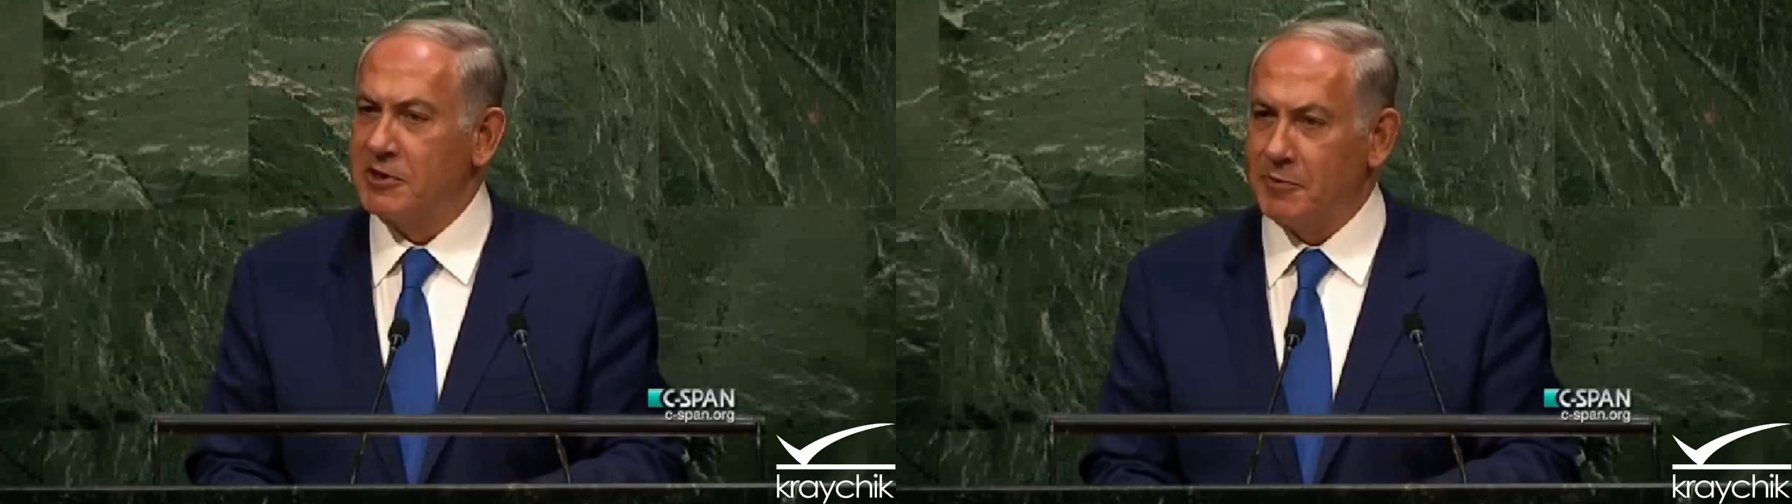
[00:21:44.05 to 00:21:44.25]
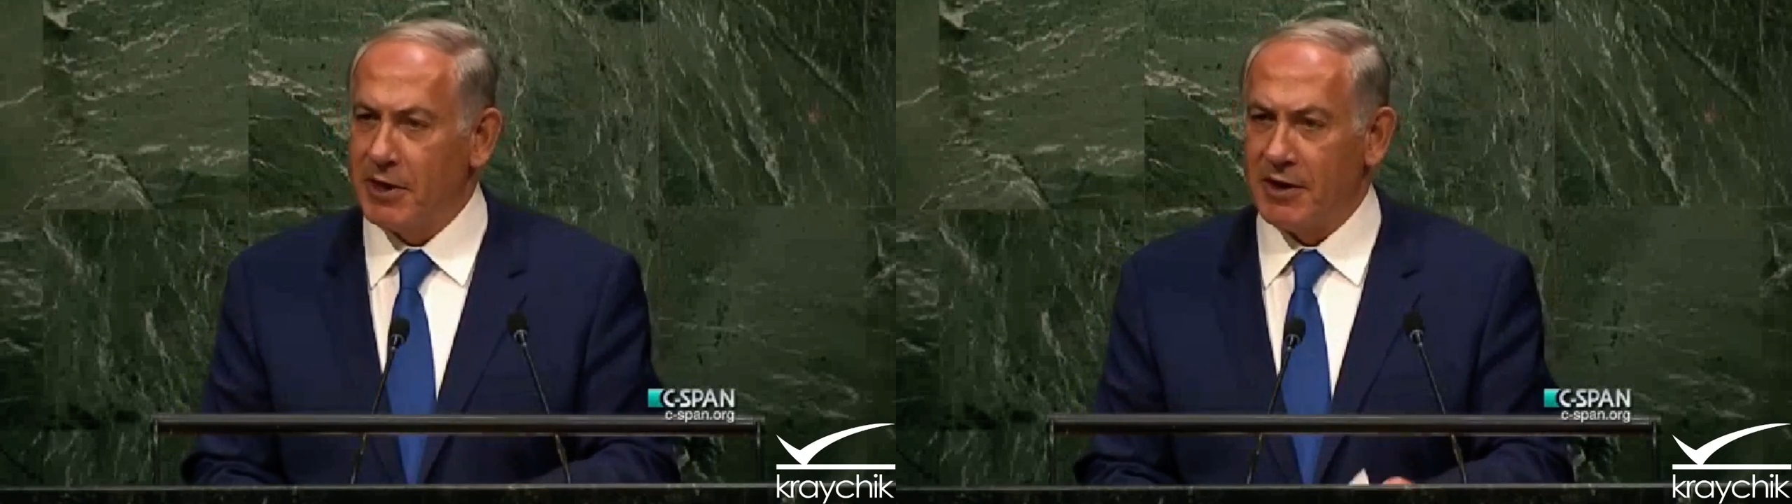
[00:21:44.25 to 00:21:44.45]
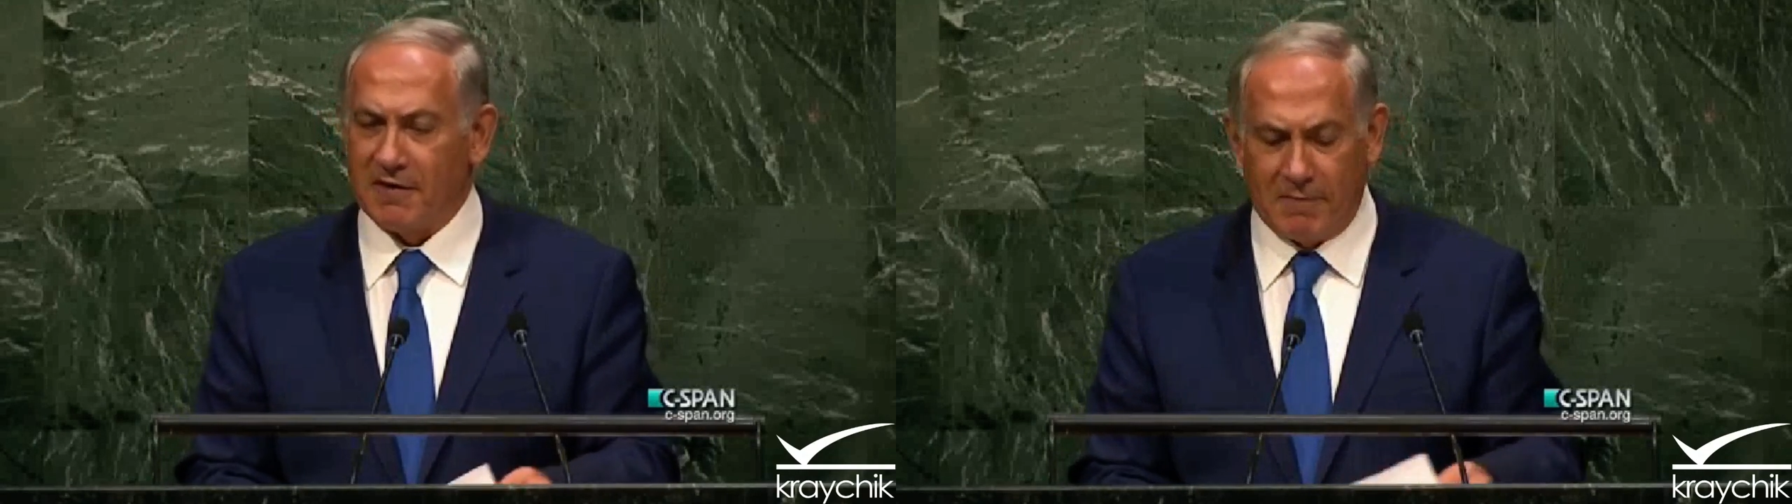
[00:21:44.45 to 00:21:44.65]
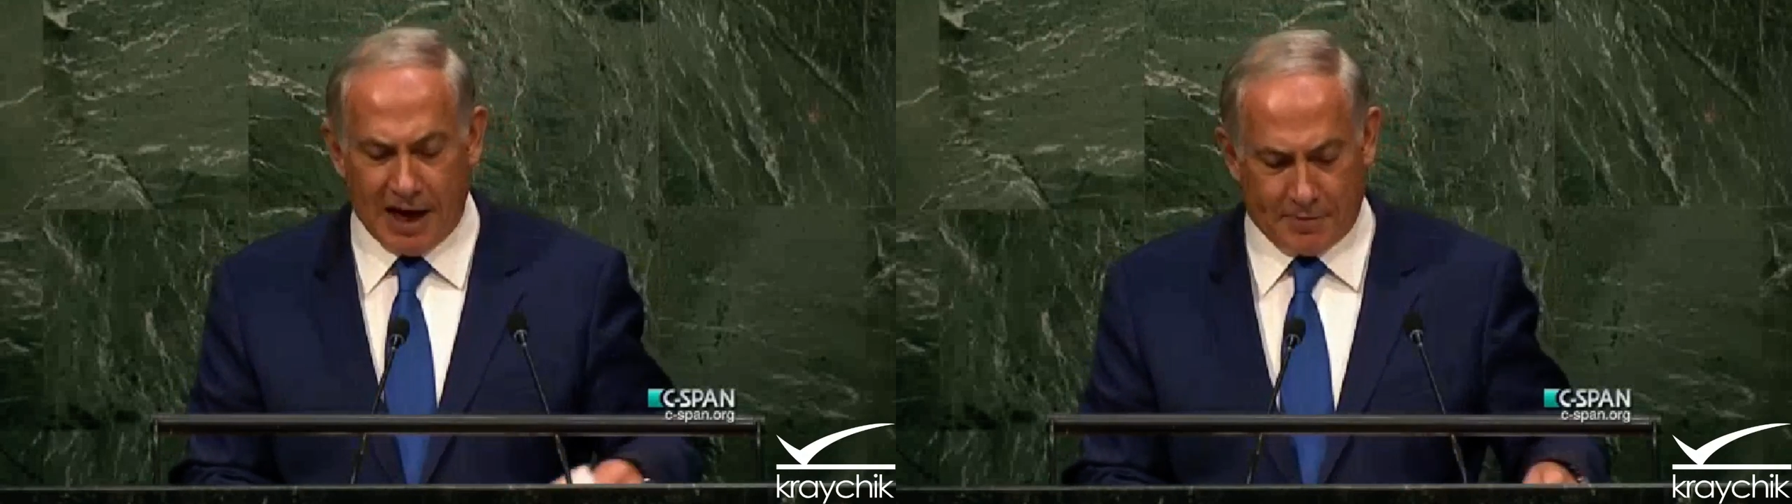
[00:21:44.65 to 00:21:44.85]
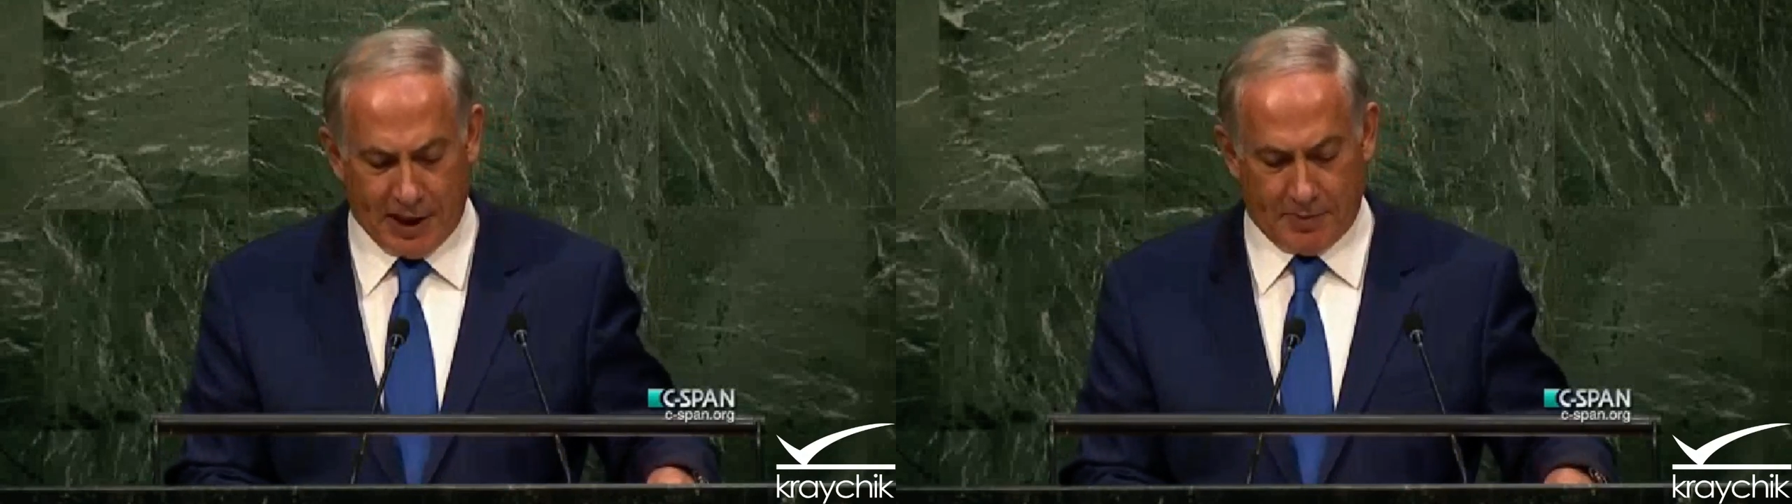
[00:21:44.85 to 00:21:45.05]
spirit of
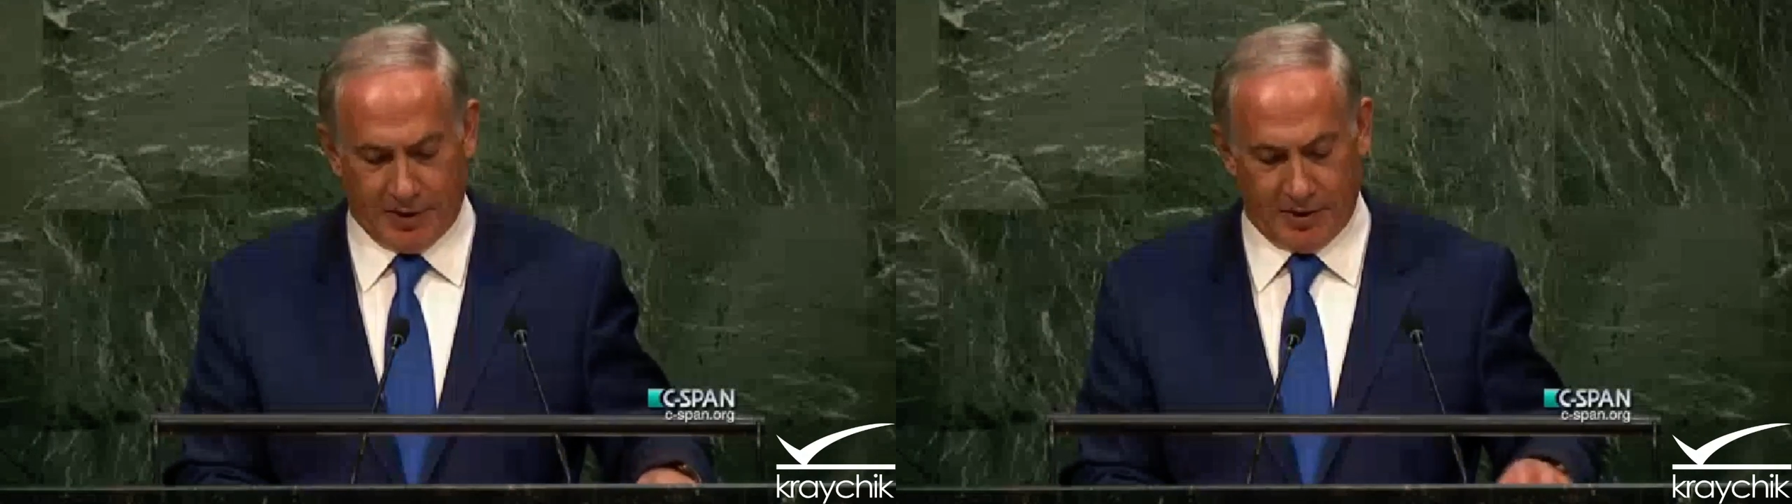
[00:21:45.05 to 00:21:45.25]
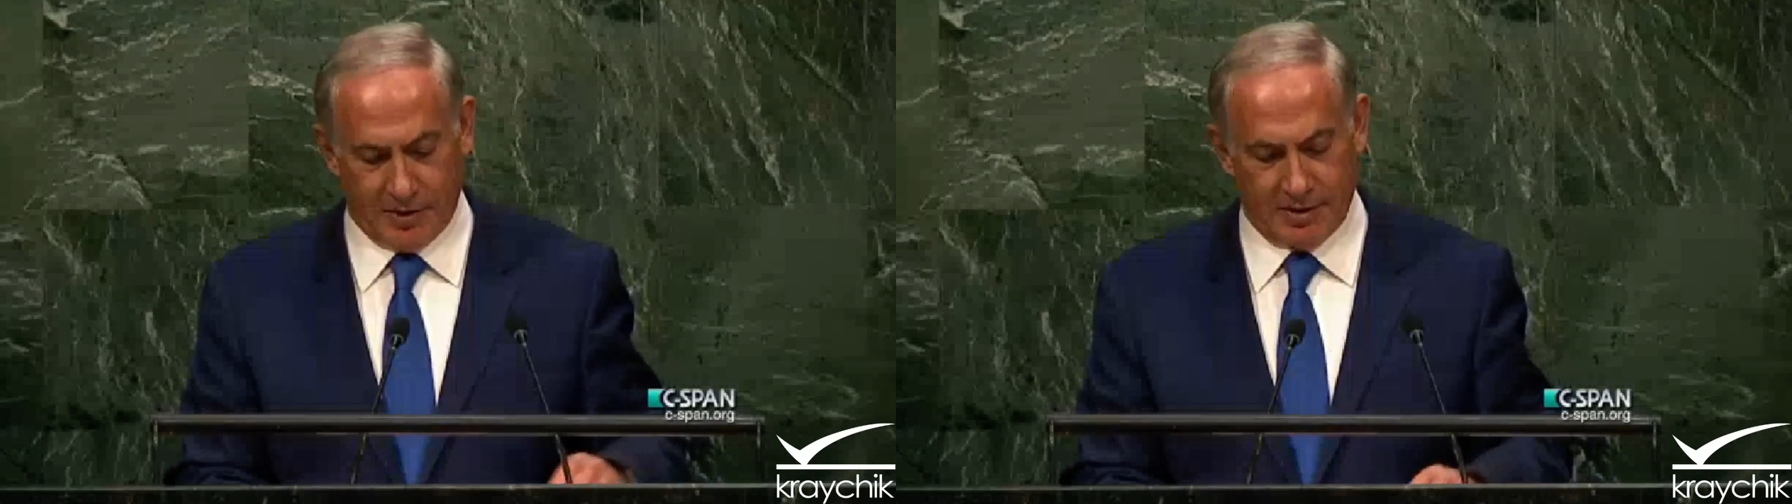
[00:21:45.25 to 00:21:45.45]
my people.